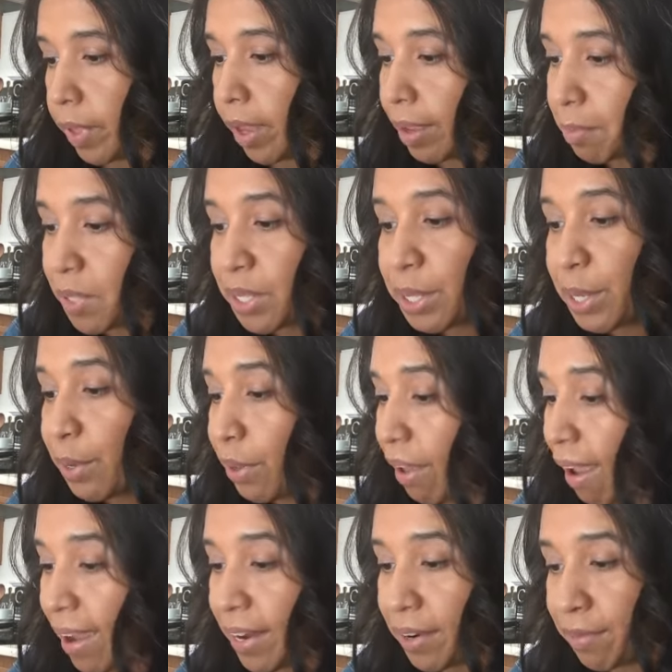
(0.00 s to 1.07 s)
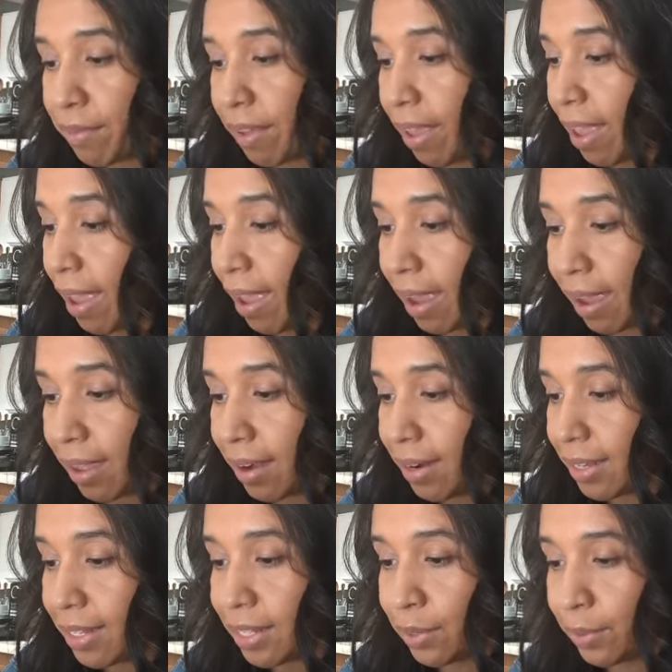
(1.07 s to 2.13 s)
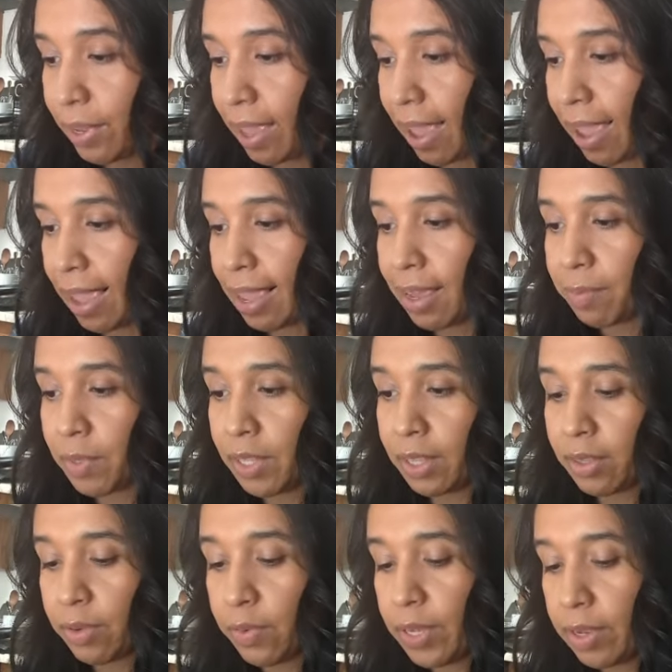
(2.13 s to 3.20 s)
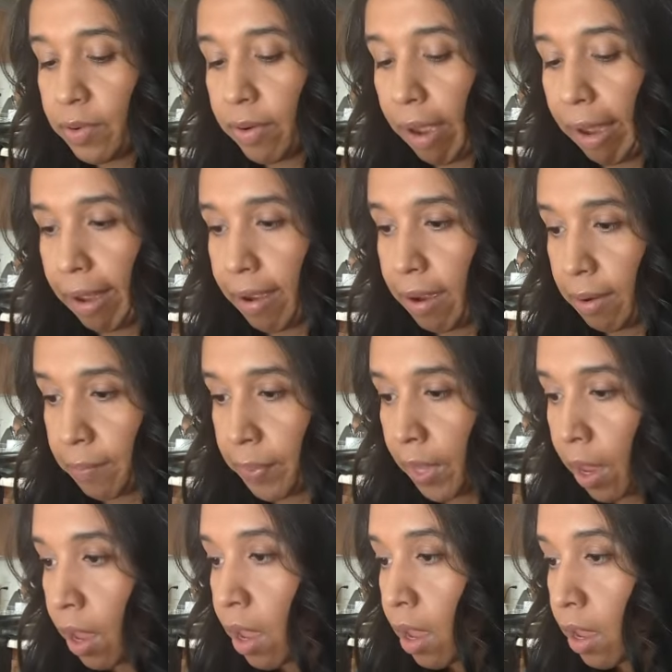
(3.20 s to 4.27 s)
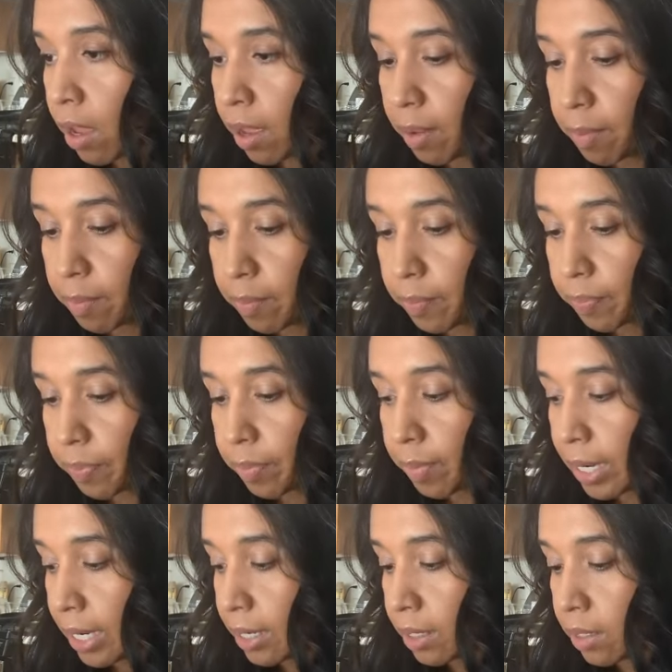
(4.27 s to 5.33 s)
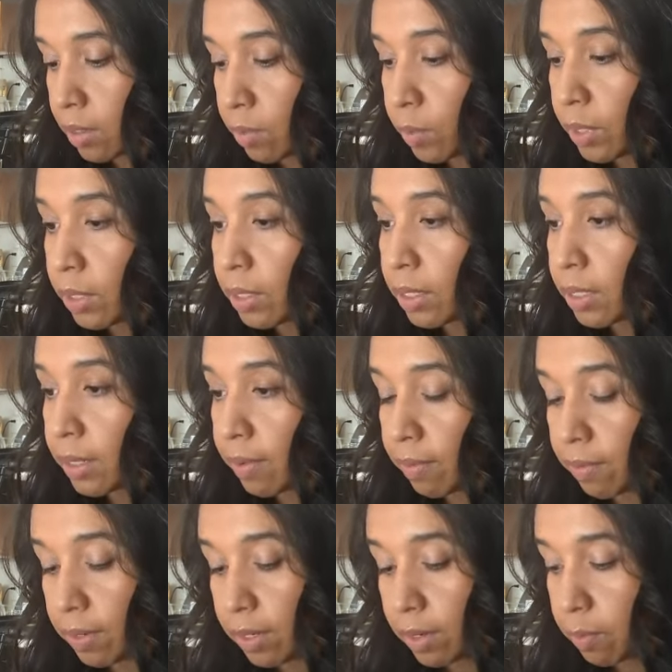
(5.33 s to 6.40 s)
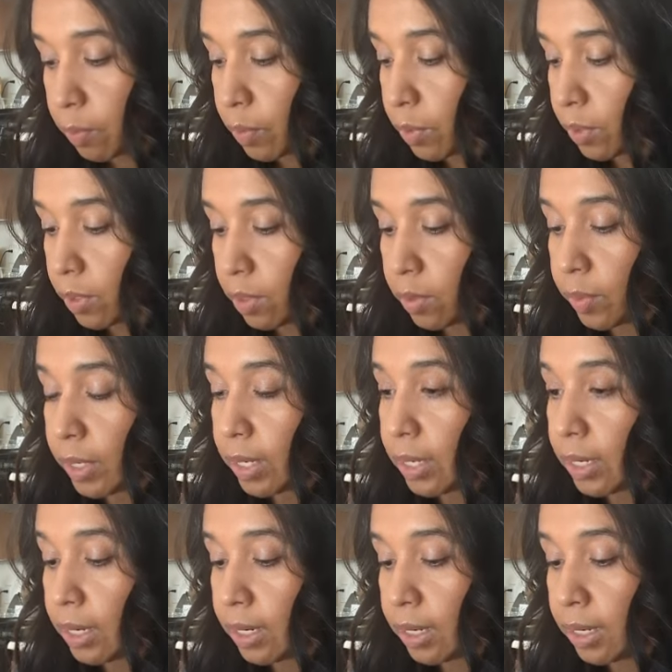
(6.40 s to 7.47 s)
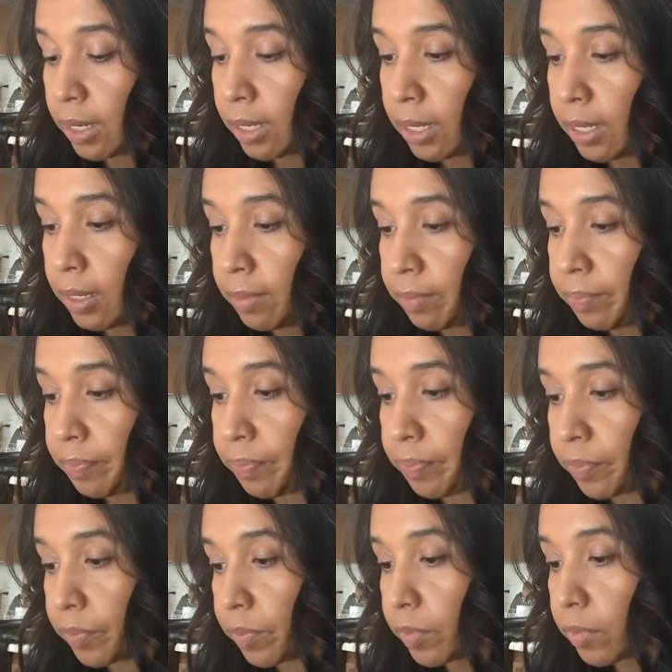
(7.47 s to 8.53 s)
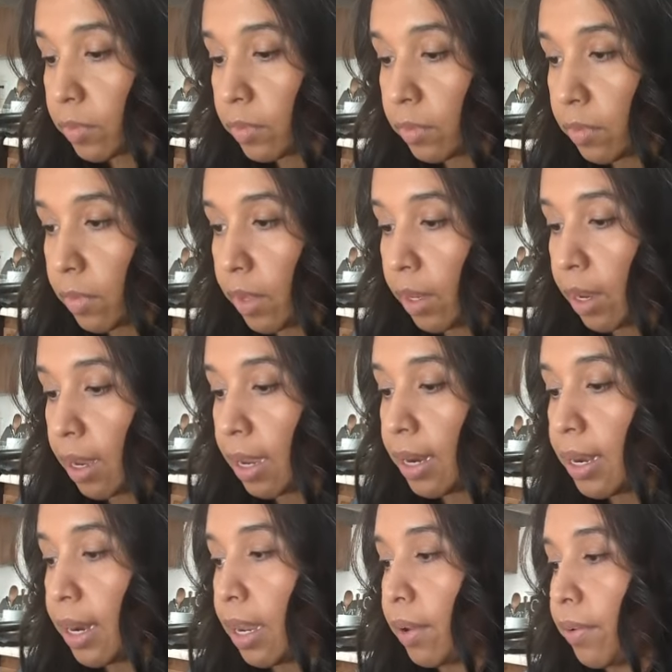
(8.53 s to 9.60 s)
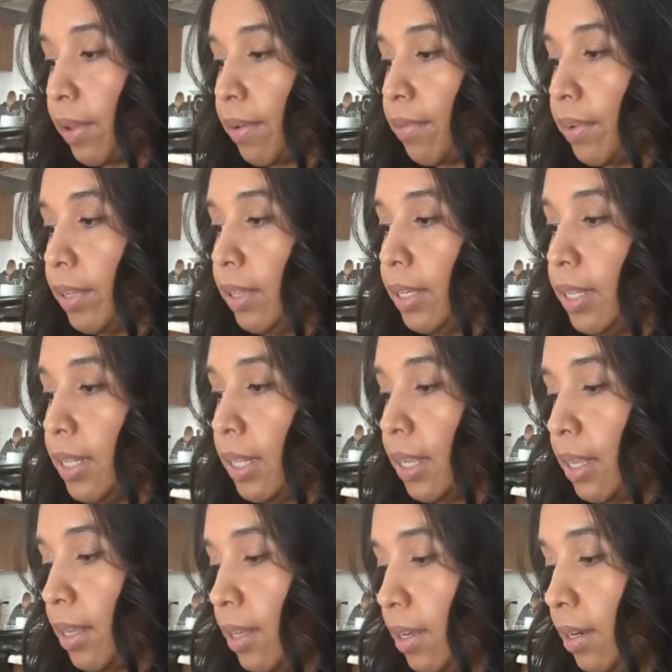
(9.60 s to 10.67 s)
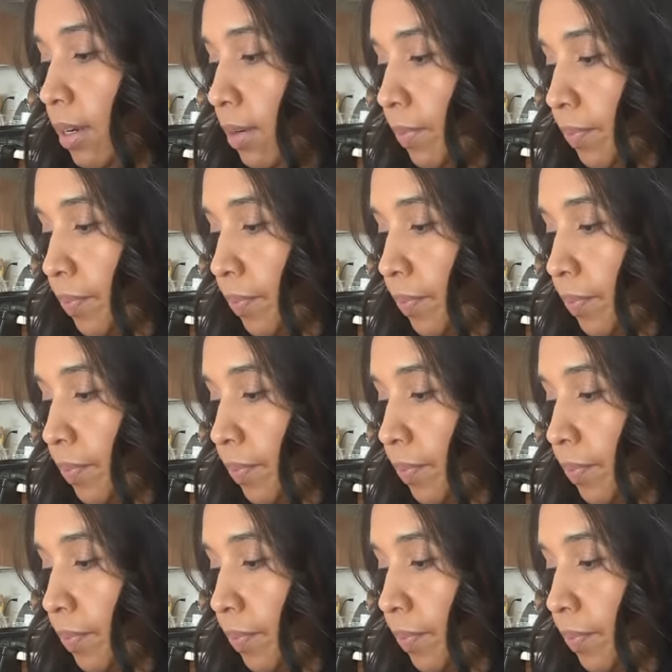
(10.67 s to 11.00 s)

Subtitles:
I'm still kind of ahead. It's okay. I'm doing great. Minus 170.29. And now everything's good.